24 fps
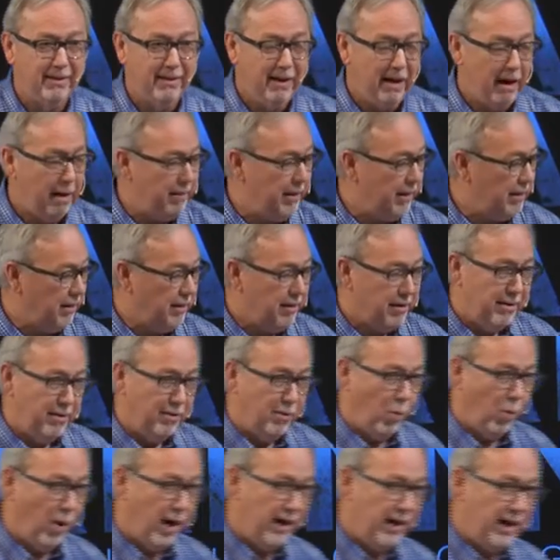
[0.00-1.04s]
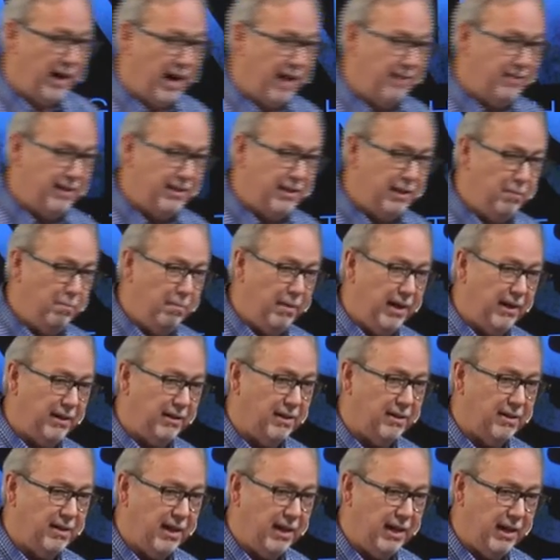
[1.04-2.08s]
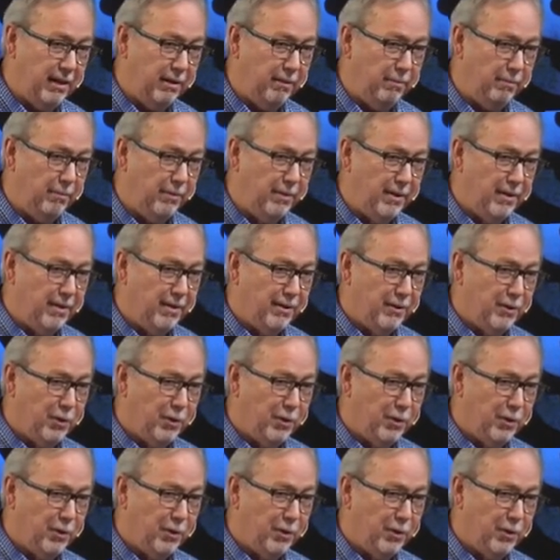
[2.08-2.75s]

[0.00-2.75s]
I mean, what guy that didn't make the team